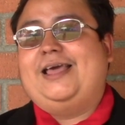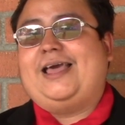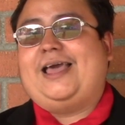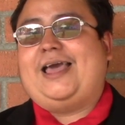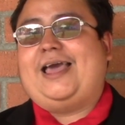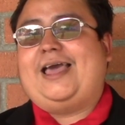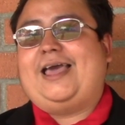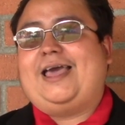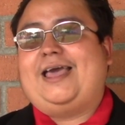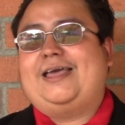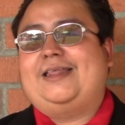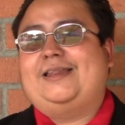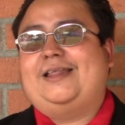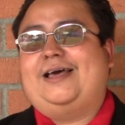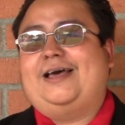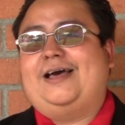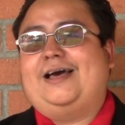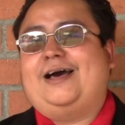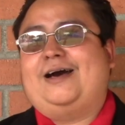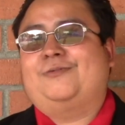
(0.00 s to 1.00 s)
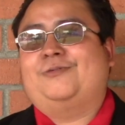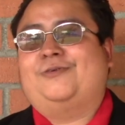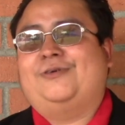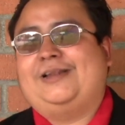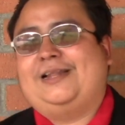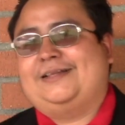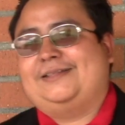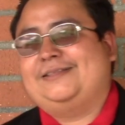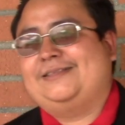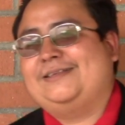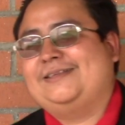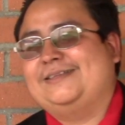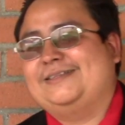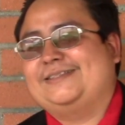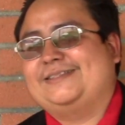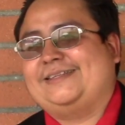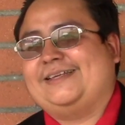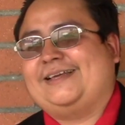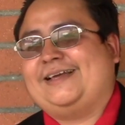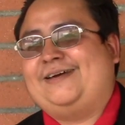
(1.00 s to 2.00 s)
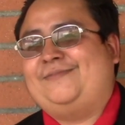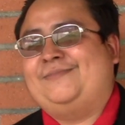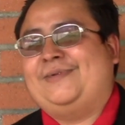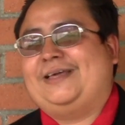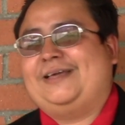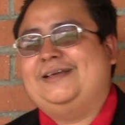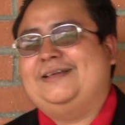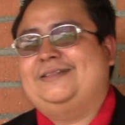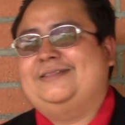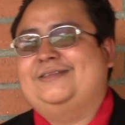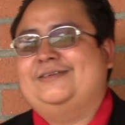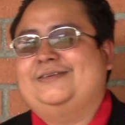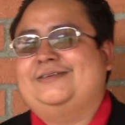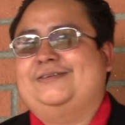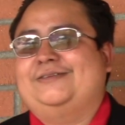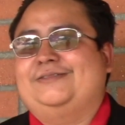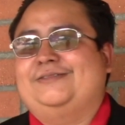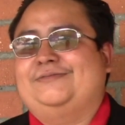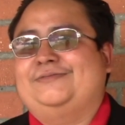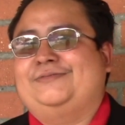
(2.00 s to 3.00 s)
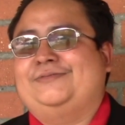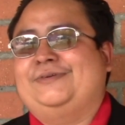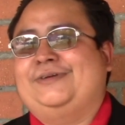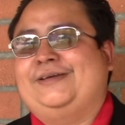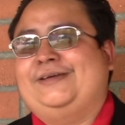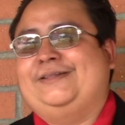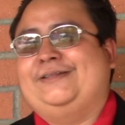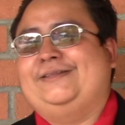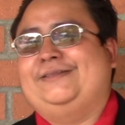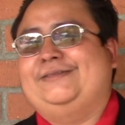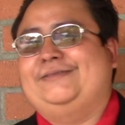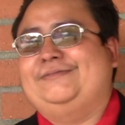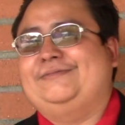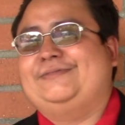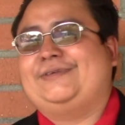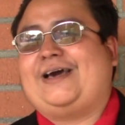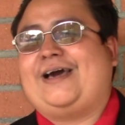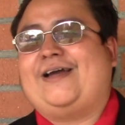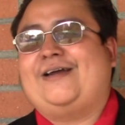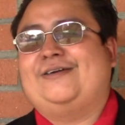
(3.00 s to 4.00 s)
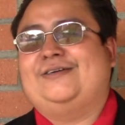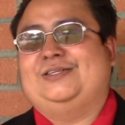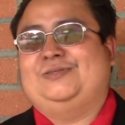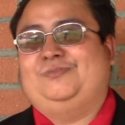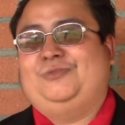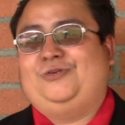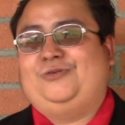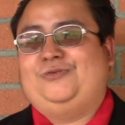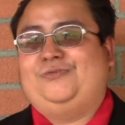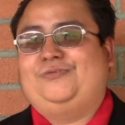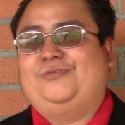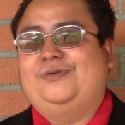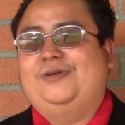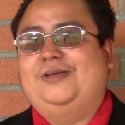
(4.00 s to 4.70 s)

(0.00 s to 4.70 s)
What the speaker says: And I'm going like this, like, I'm making the freaking tires move.